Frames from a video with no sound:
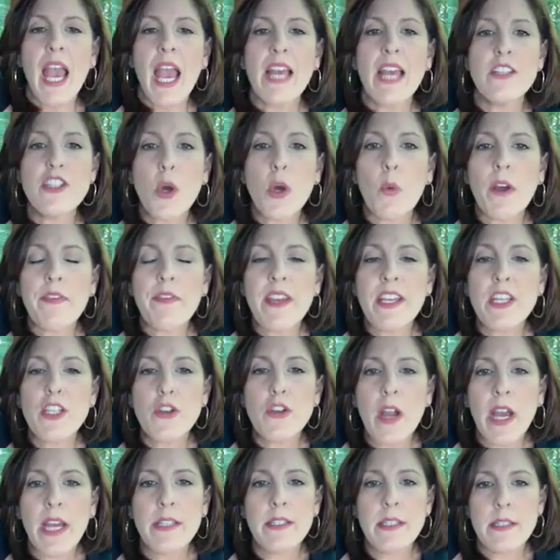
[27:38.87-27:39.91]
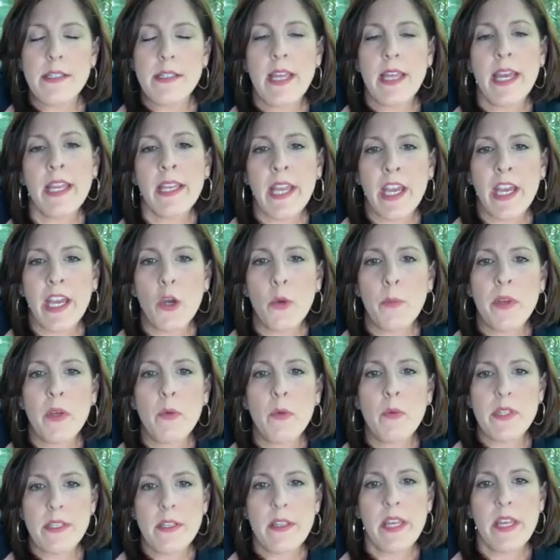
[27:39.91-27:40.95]
And so what they tried to say,
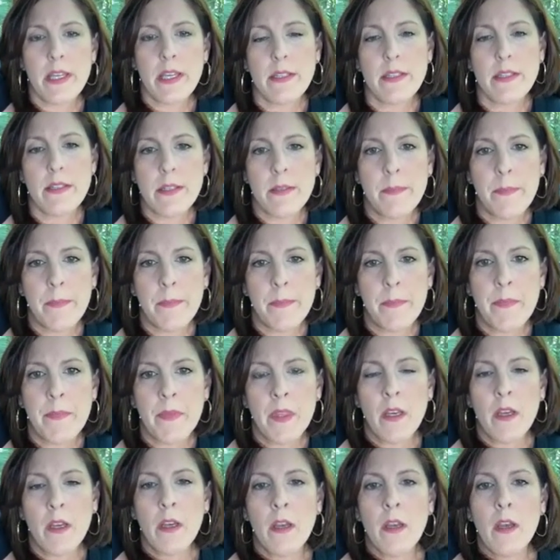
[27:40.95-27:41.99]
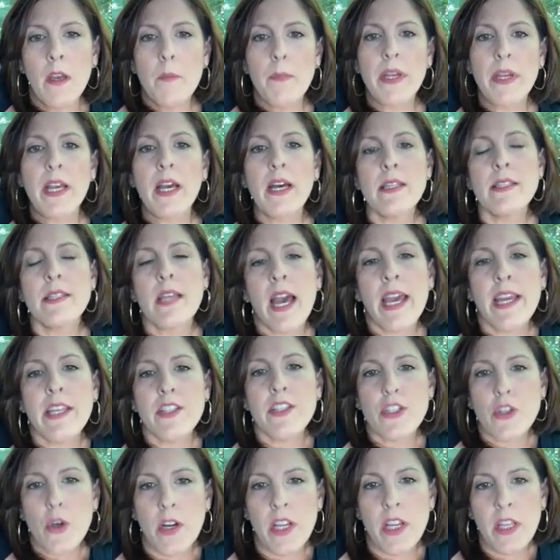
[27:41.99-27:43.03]
Naomi, was this. Because
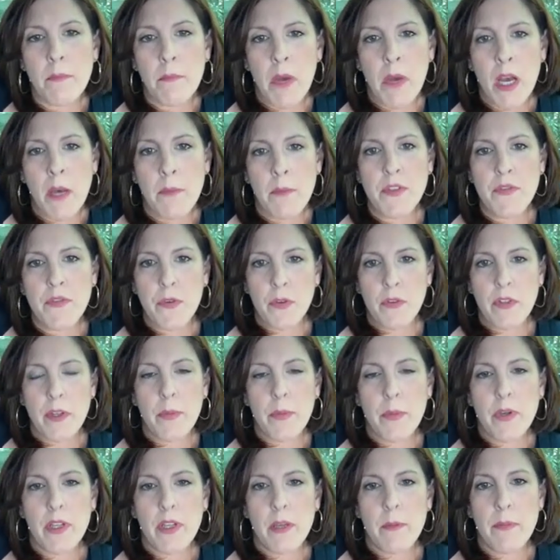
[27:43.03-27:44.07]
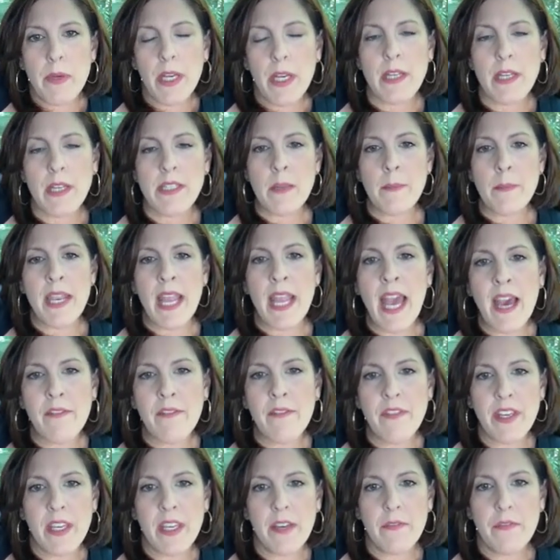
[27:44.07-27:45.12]
I started Moms for Liberty, because I'm an
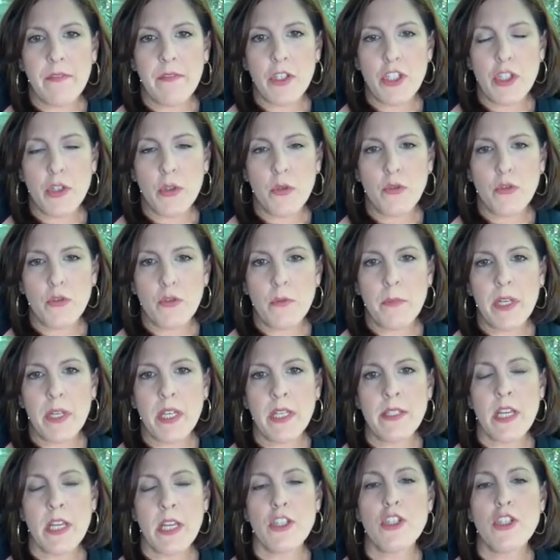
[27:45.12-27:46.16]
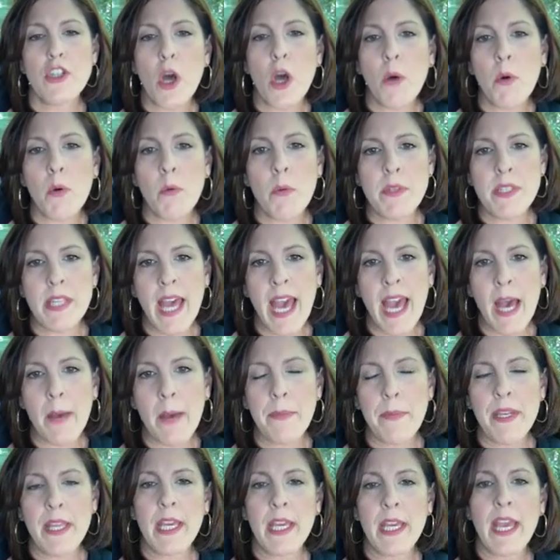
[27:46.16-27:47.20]
advocate for children, because I saw what was
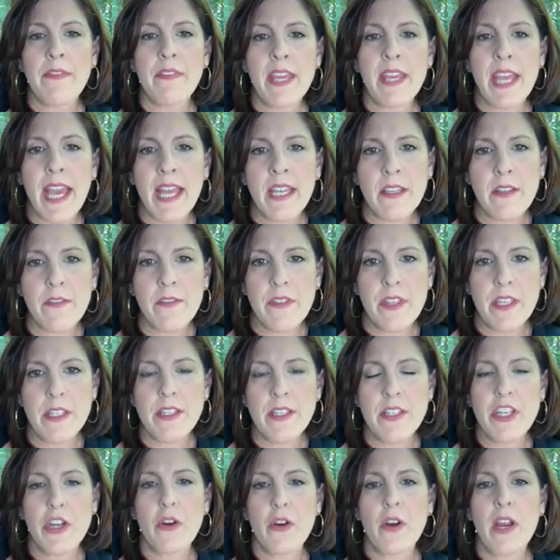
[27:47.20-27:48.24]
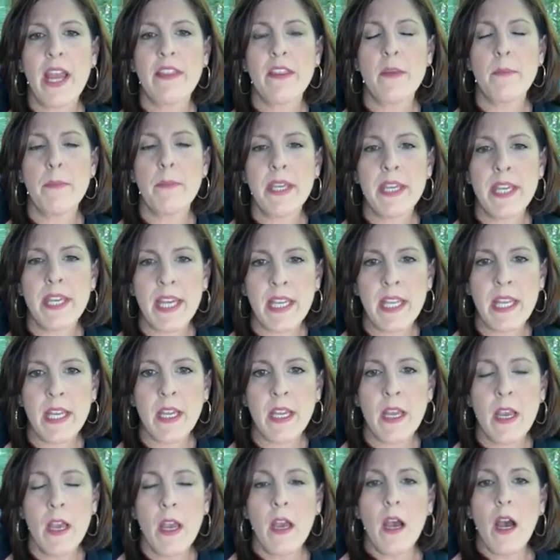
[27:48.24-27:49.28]
happening at the end of this year and
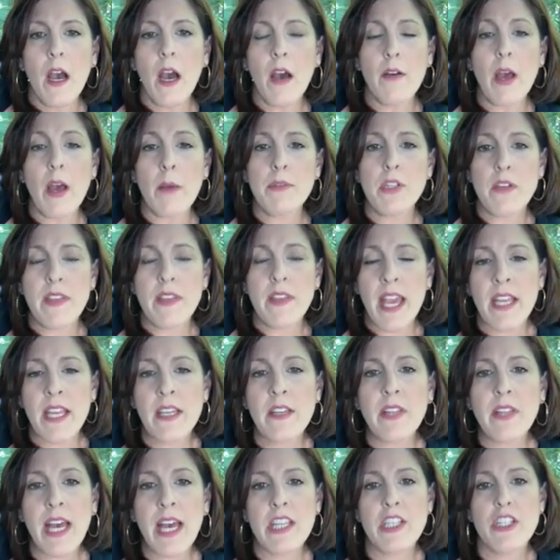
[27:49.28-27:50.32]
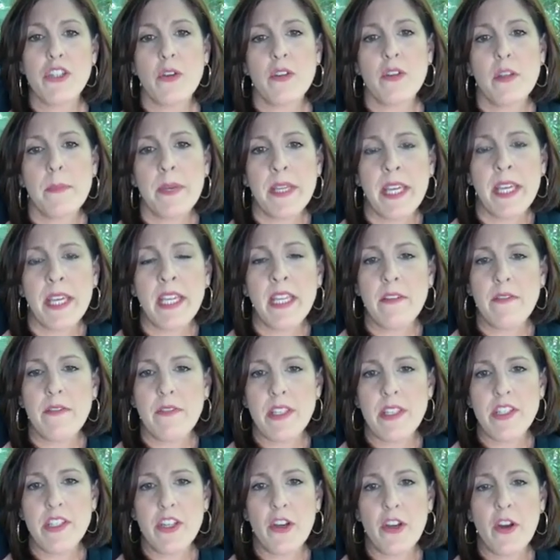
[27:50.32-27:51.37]
the end of last year and the beginning
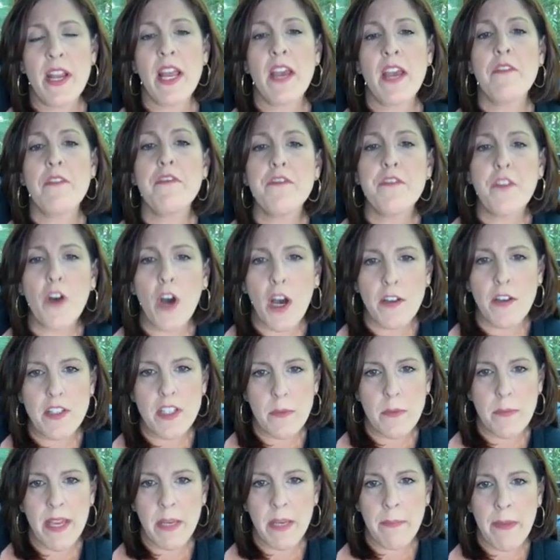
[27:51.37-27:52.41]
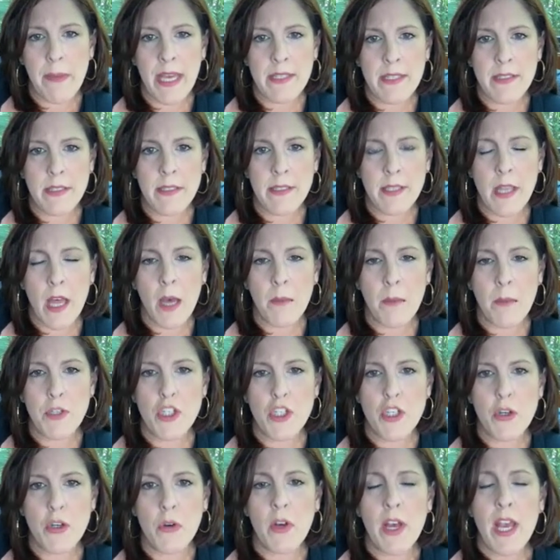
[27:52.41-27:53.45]
of this year, and I fought to make masks
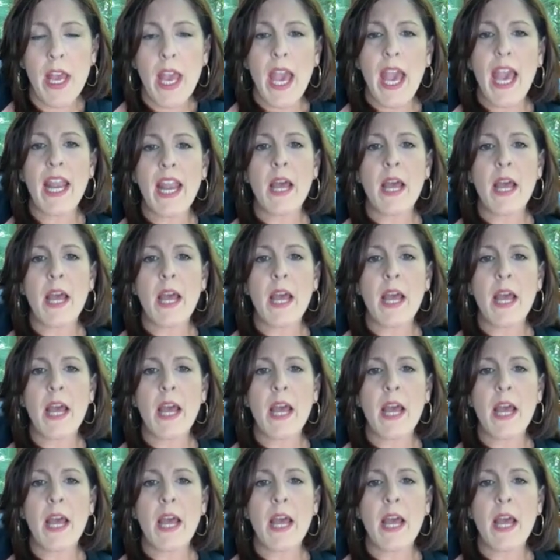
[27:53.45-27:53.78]
optional,